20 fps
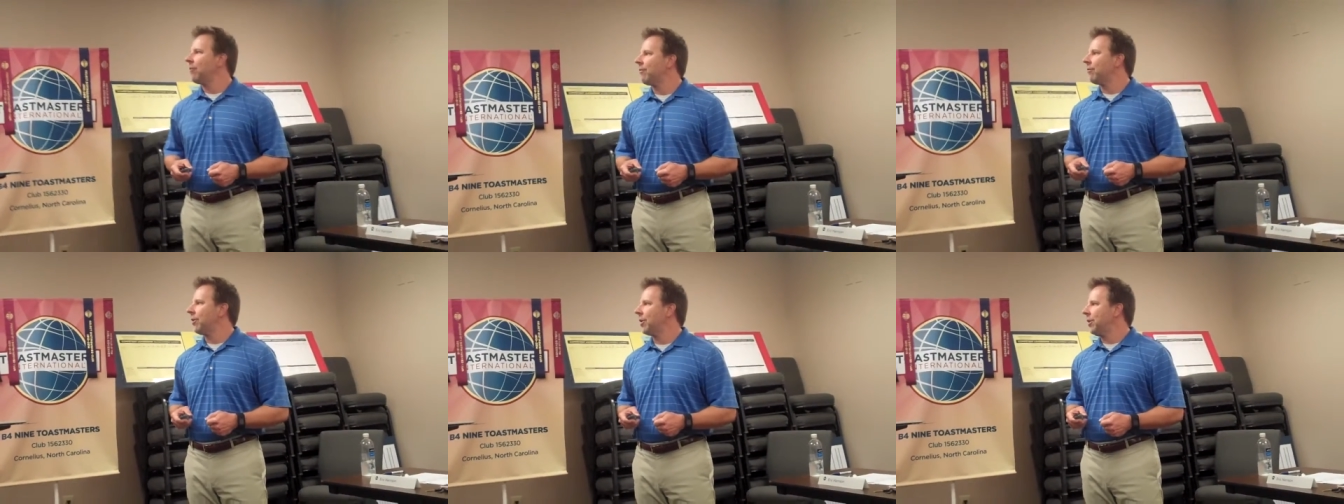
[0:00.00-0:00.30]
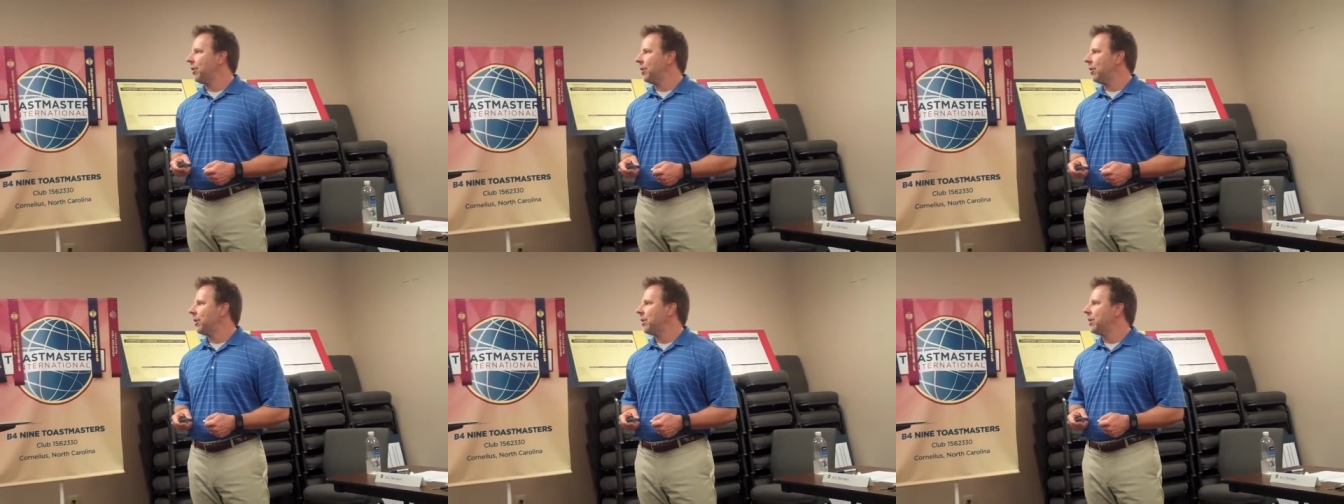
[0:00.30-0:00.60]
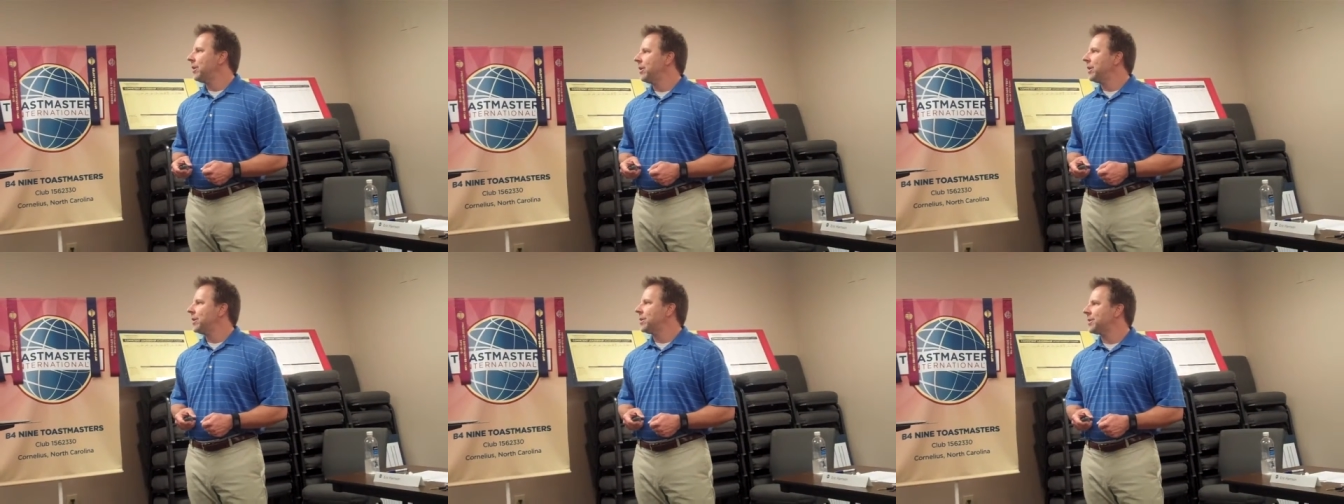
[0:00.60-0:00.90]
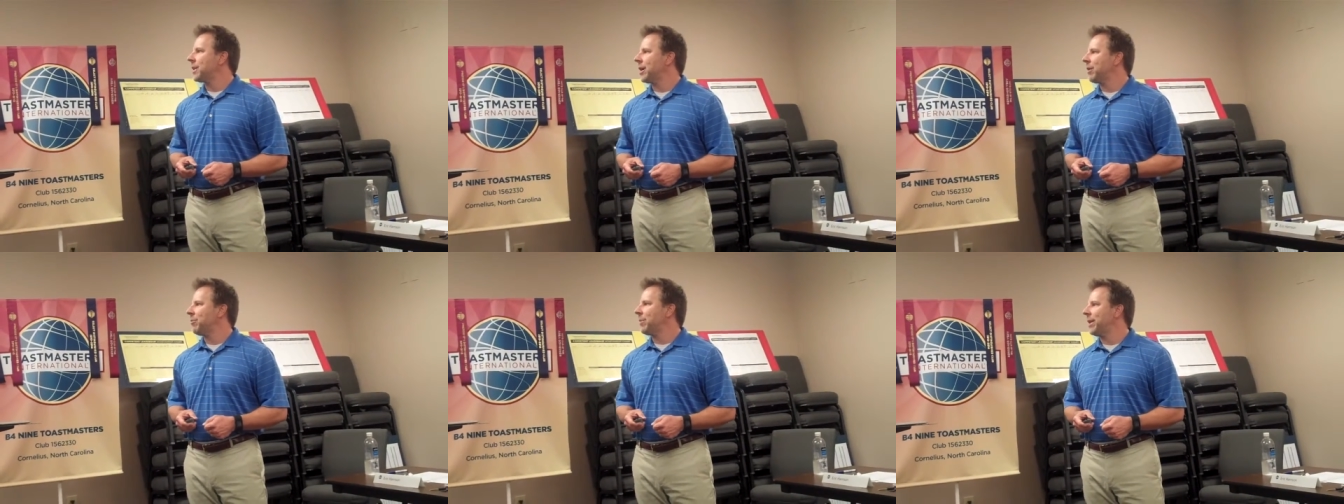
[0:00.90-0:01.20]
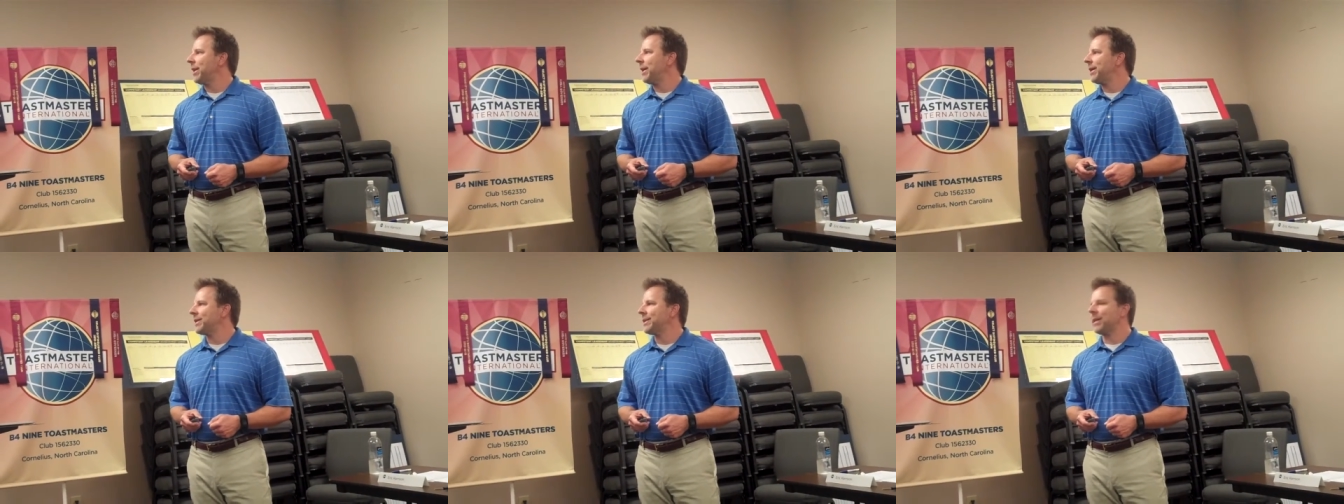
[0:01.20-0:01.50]
For your
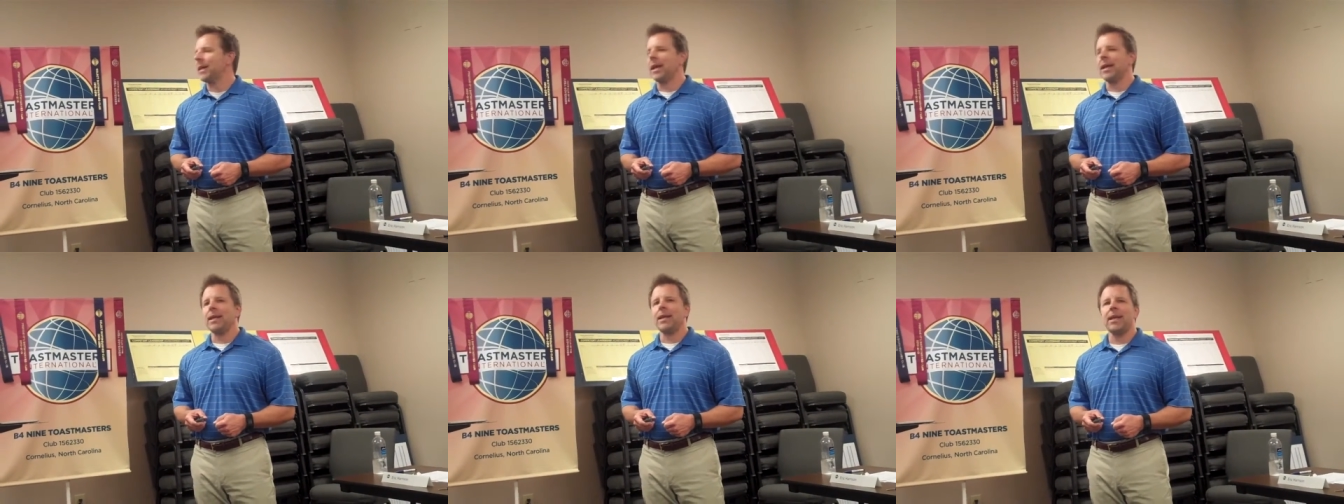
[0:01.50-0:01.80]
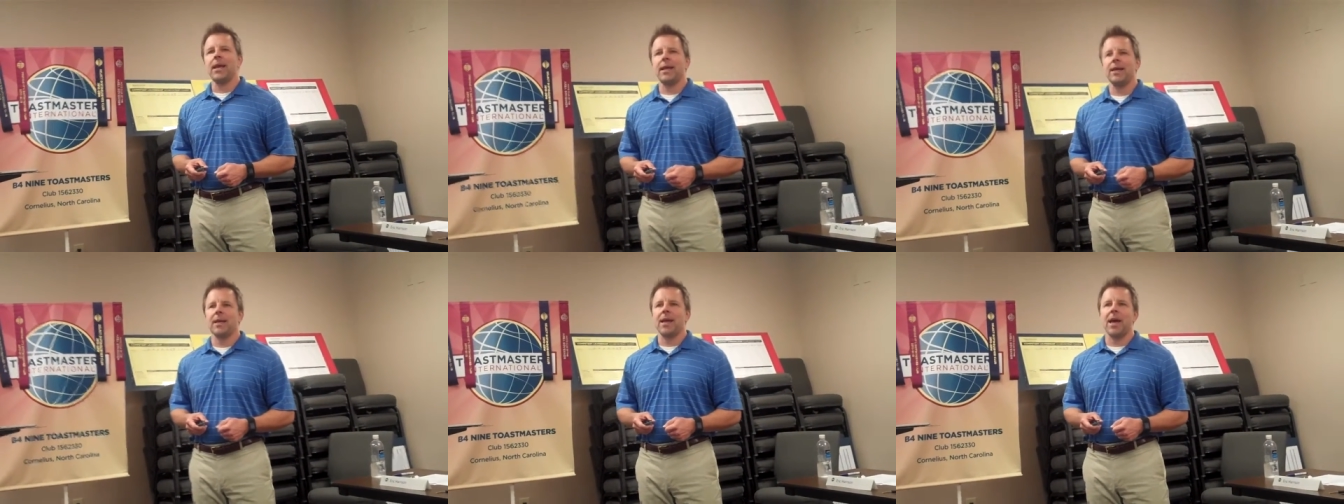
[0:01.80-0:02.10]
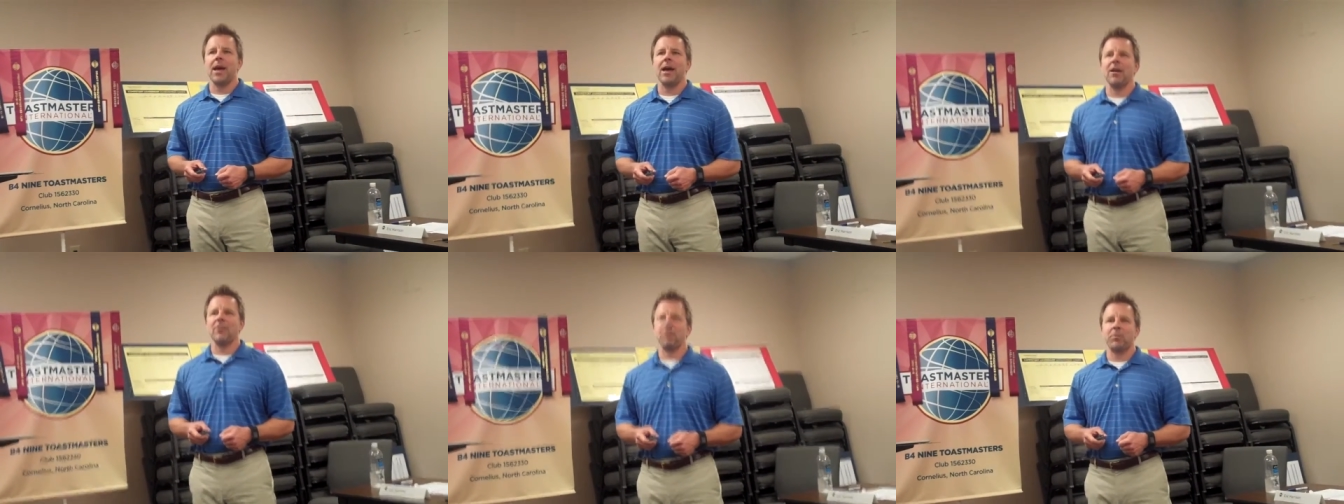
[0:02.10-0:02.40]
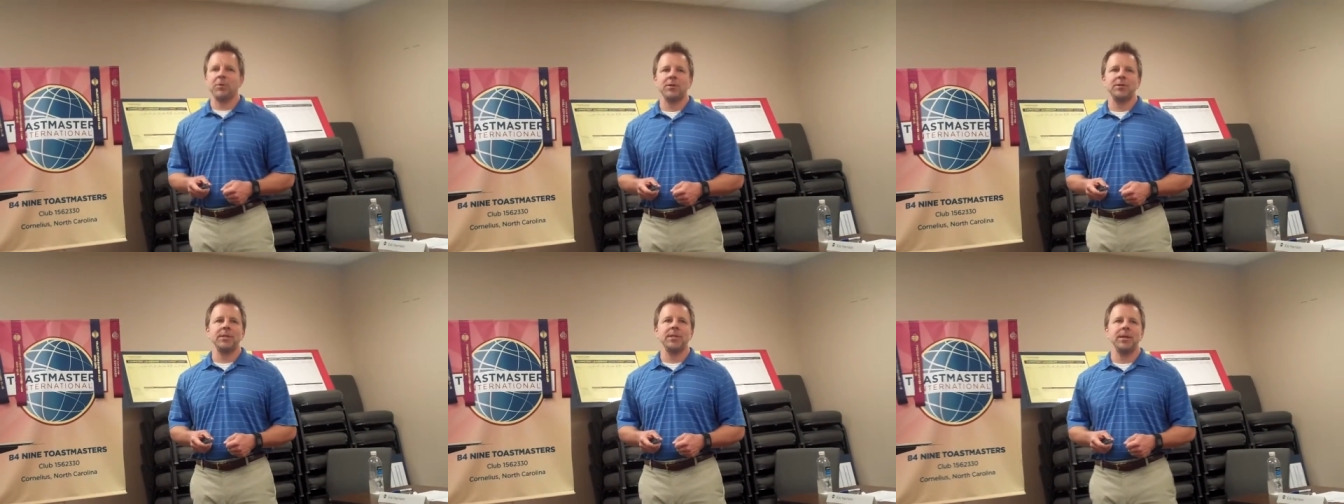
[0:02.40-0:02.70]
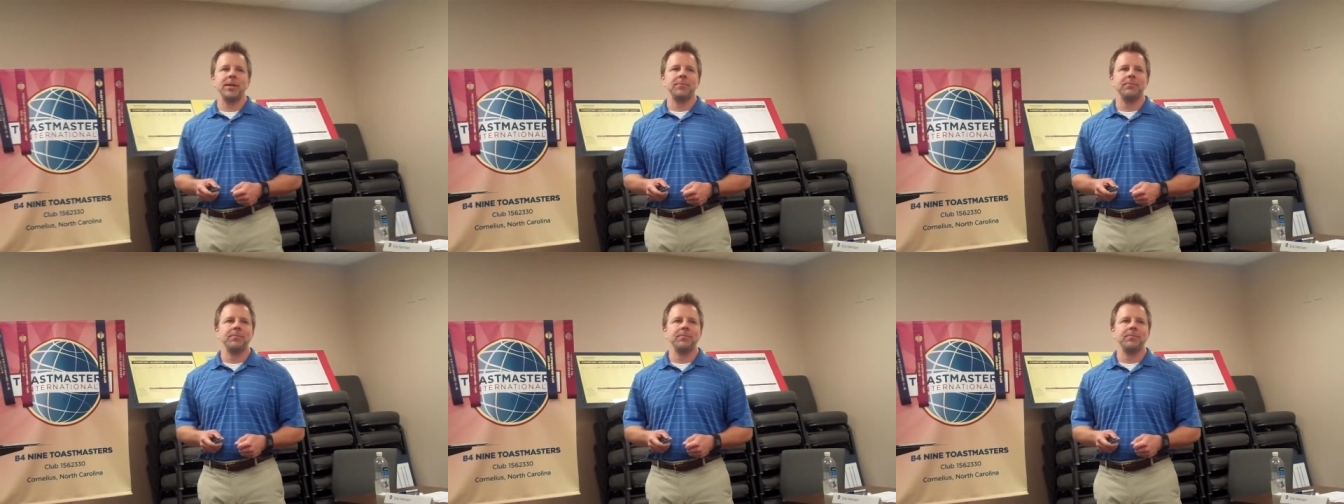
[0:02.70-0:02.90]
segment, it's 98.5%.